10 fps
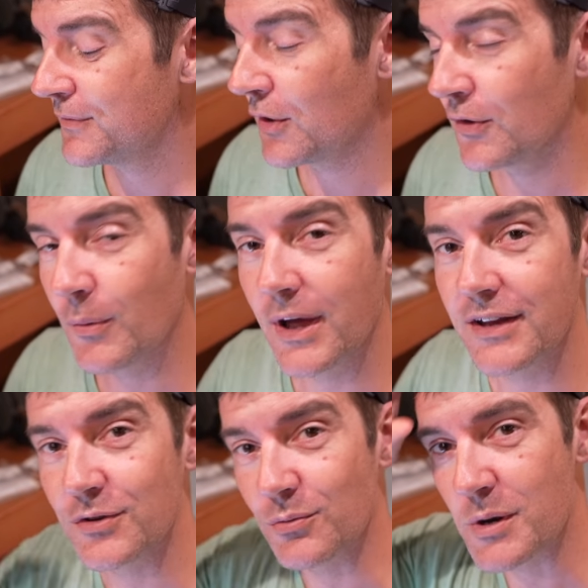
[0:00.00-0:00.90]
The only way
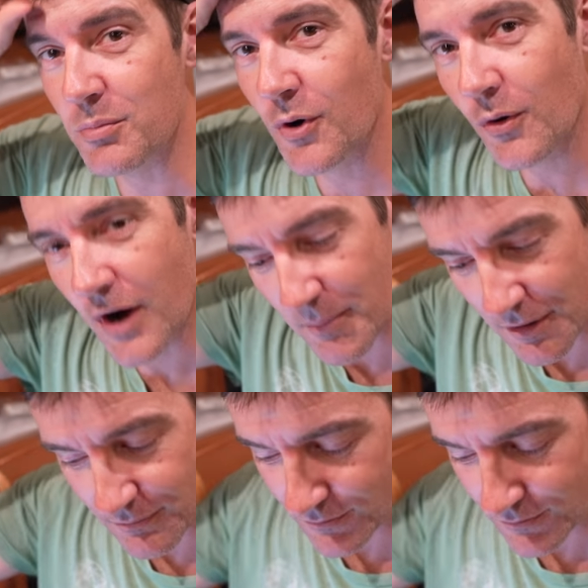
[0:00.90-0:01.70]
to reprogram it